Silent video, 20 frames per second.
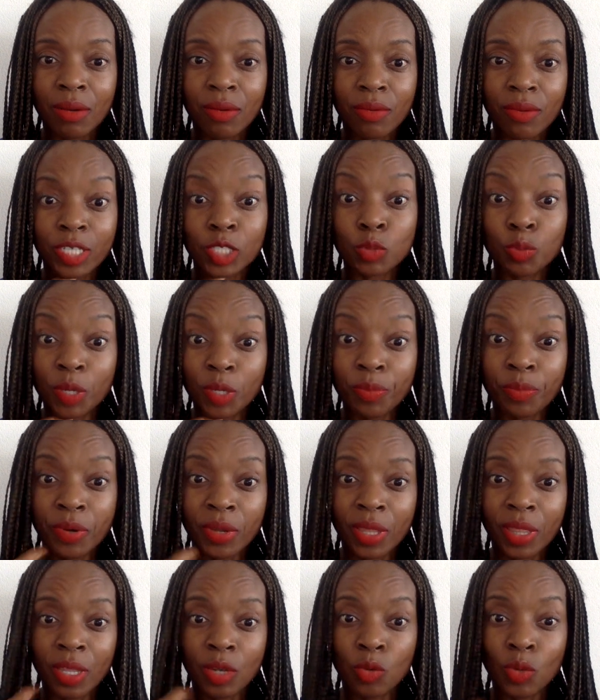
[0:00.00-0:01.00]
rhythmic
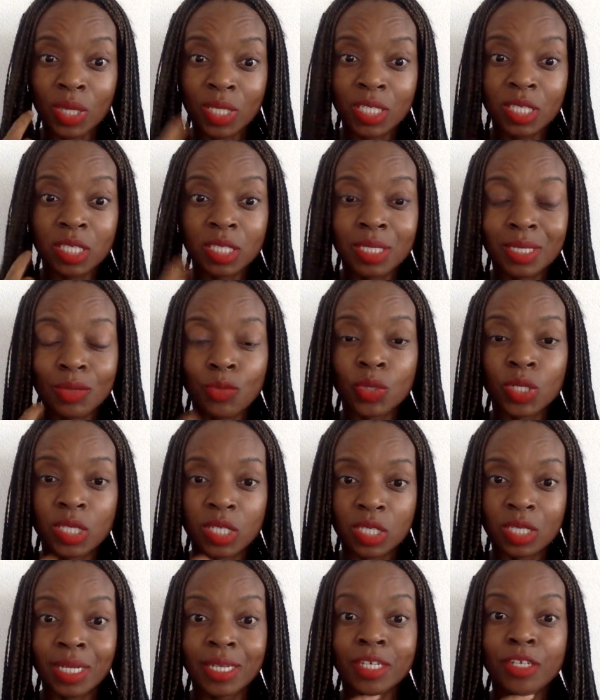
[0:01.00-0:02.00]
breathing, which
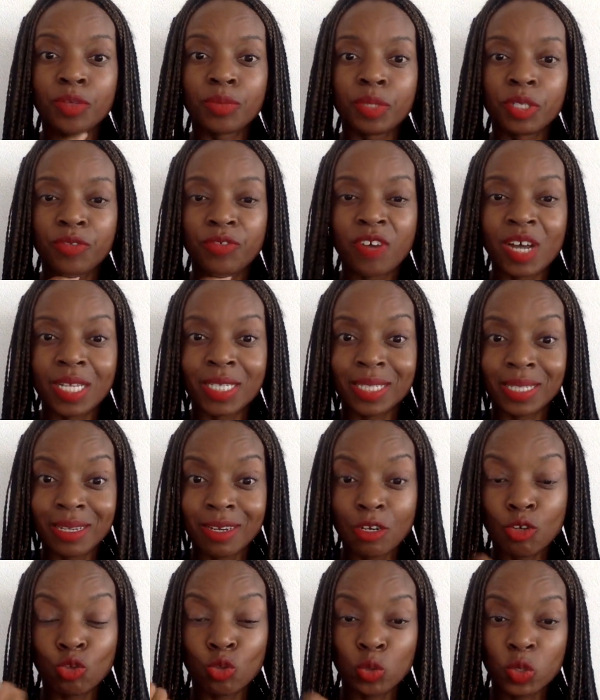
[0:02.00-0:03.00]
is a little bit
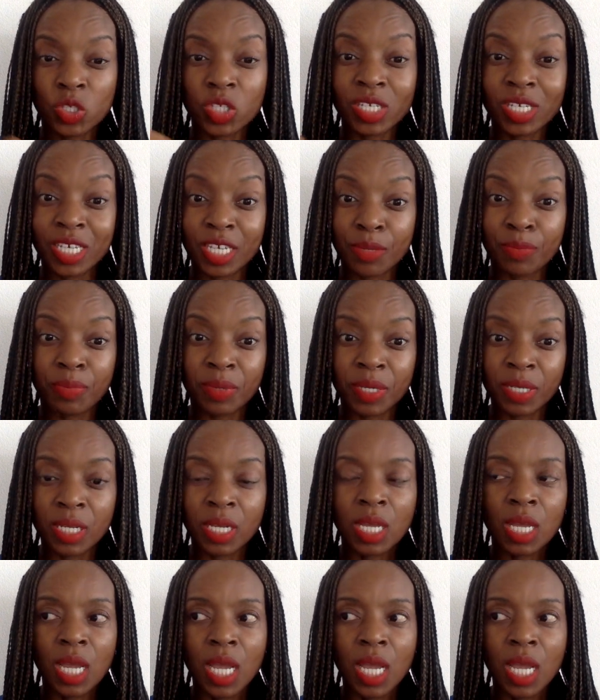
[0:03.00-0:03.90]
faster, you skip it.